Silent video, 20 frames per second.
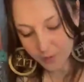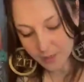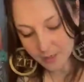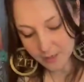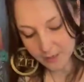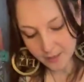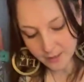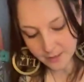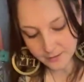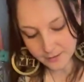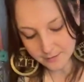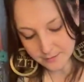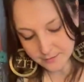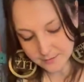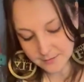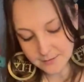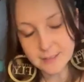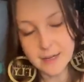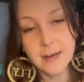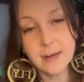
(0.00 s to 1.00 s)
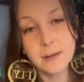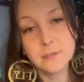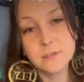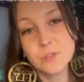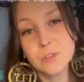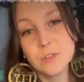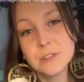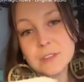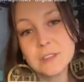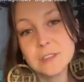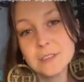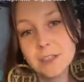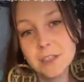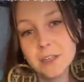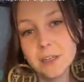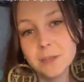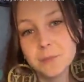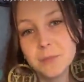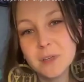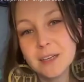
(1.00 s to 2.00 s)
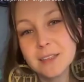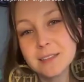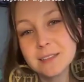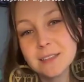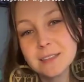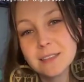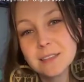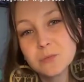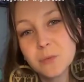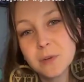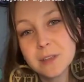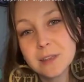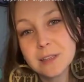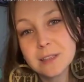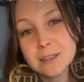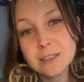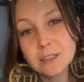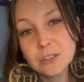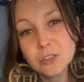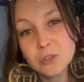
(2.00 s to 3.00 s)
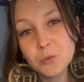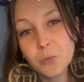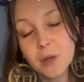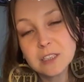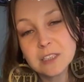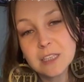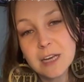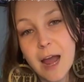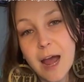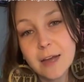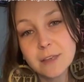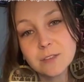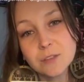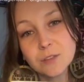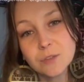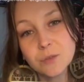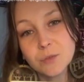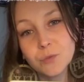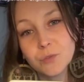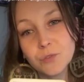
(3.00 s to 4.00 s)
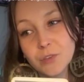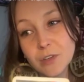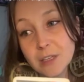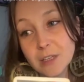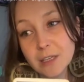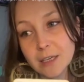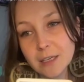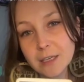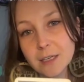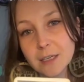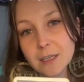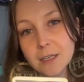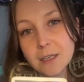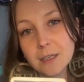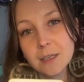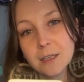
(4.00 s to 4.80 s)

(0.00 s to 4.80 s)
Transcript: Because the Nine of Swords is here, because this is what this situation has you feeling.